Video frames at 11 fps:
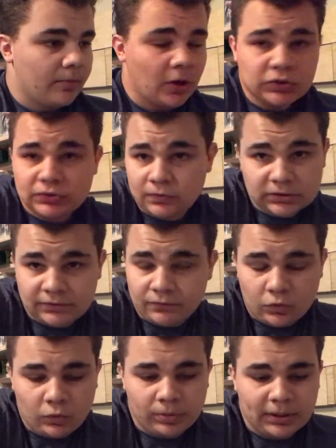All sorts of
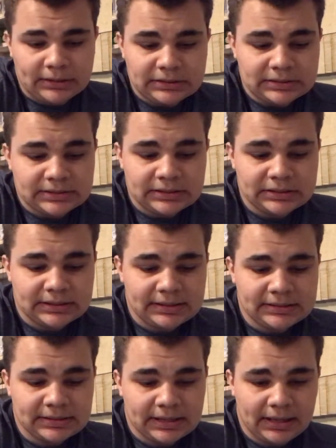cool places. This
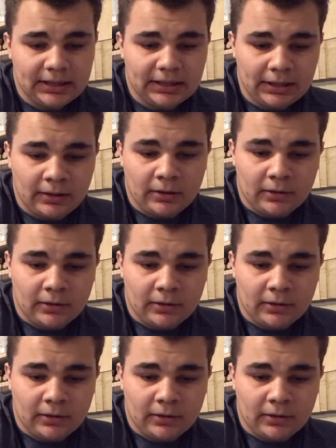is a